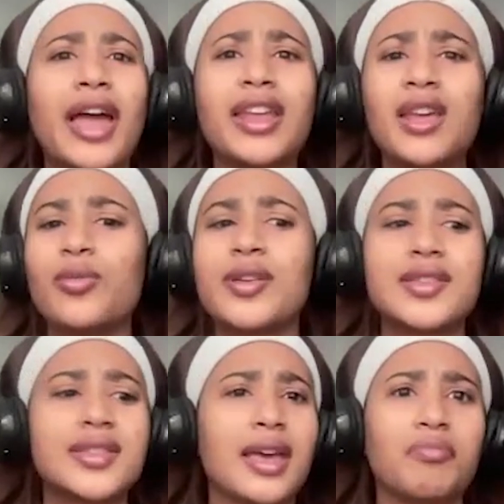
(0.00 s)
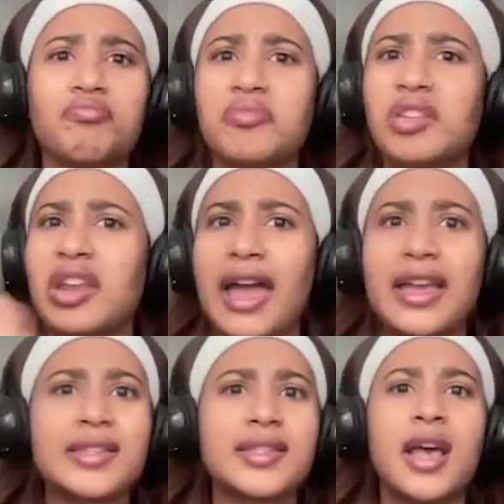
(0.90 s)
Kenny was like
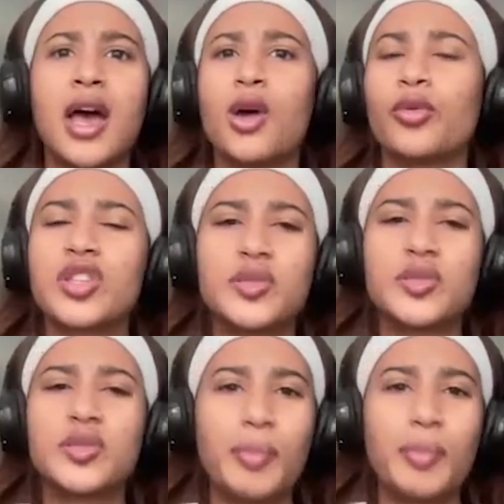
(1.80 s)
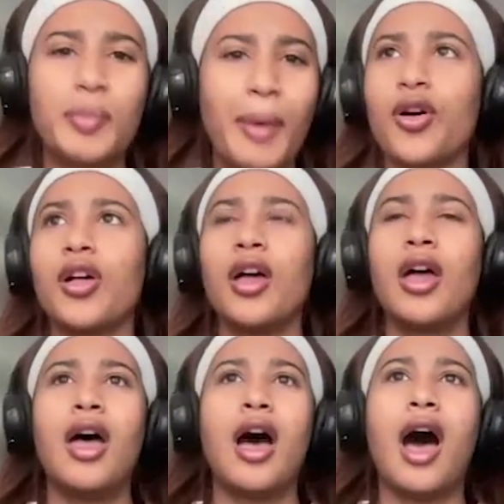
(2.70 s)
nice,
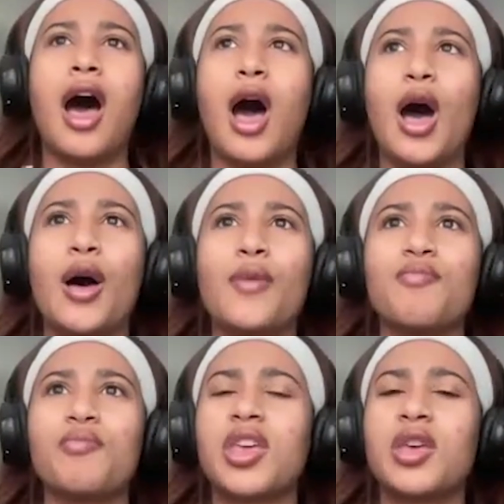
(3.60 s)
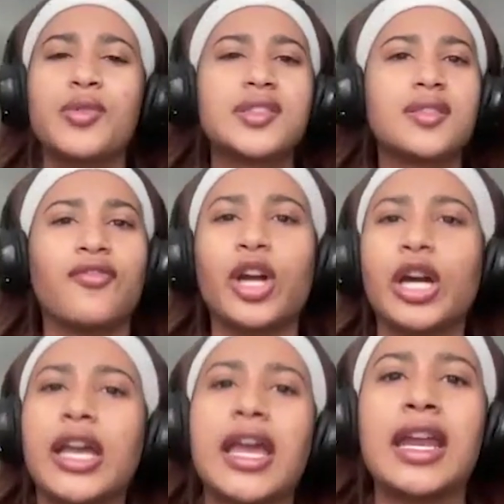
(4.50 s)
respectful. He was
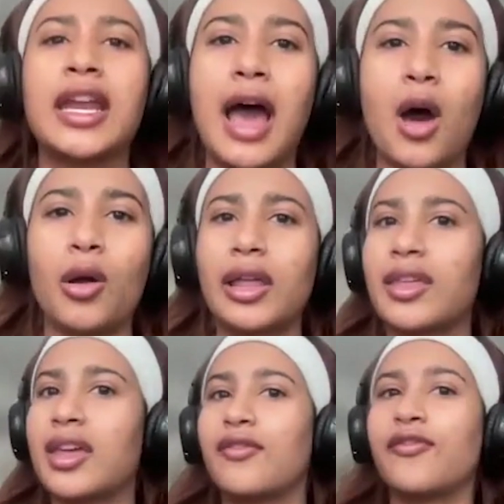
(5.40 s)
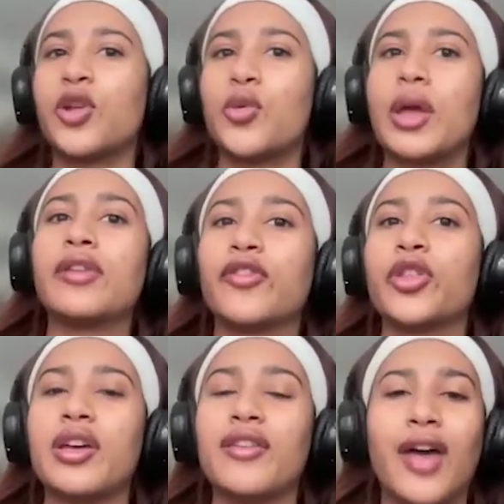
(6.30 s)
very in and out. I think he flew in
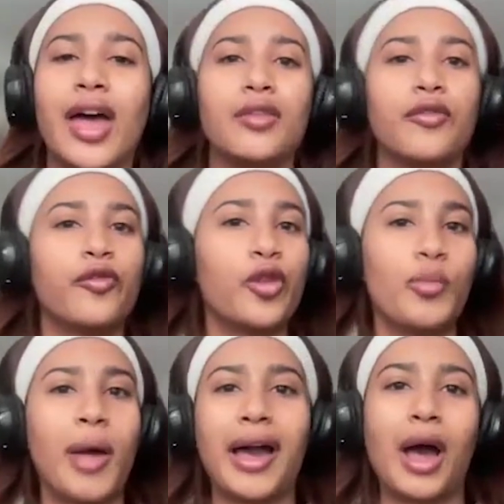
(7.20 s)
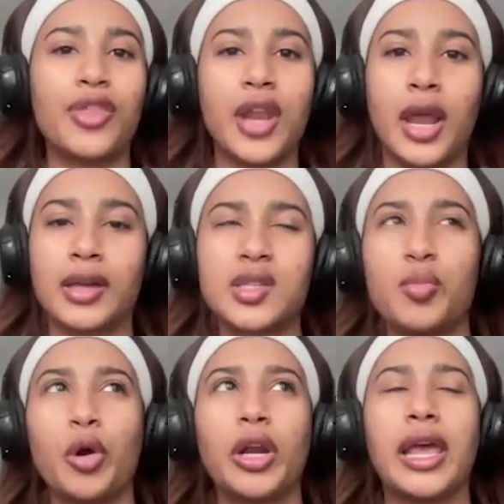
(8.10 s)
for the event, flew back out the
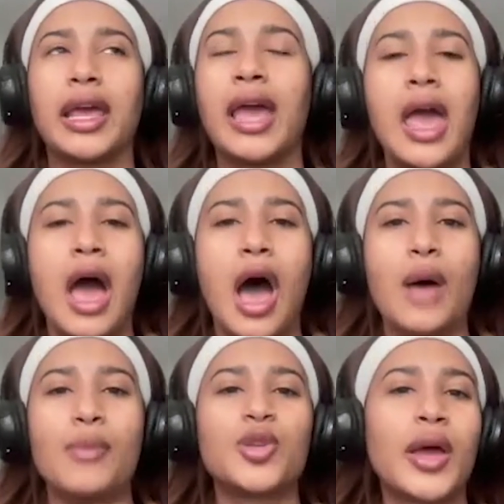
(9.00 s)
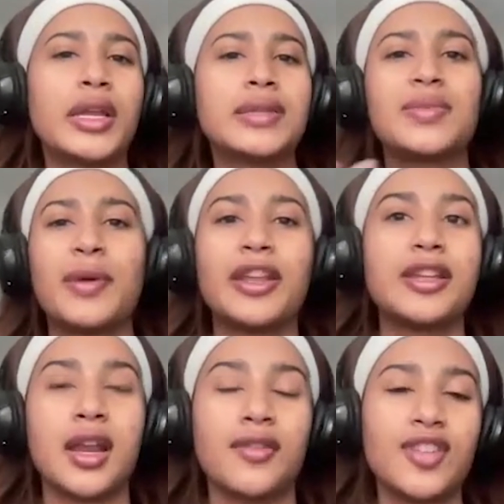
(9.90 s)
next morning. So I didn't spend
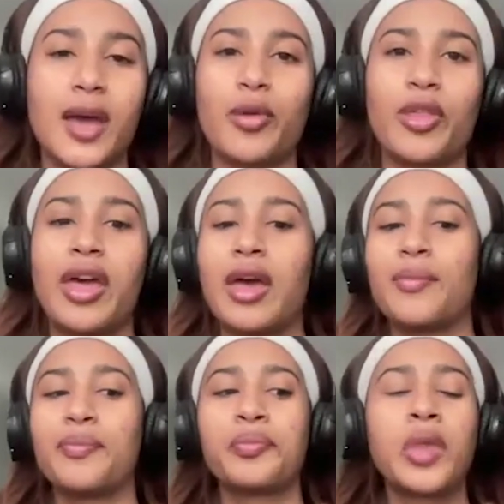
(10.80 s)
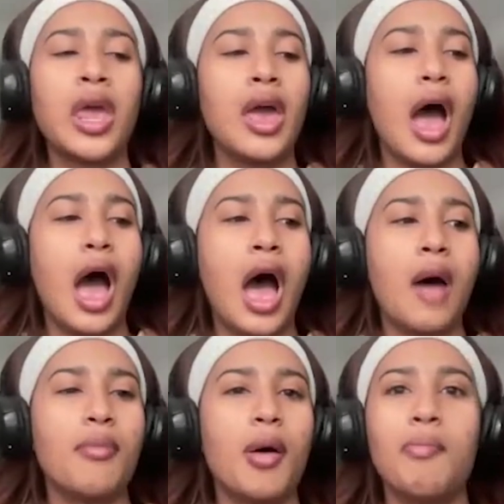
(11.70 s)
a ton of time with him.
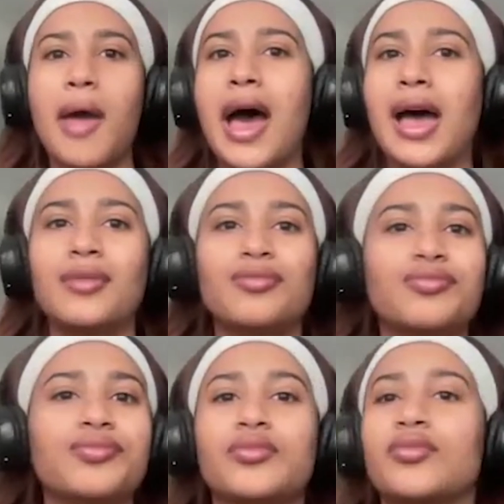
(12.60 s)
Matt,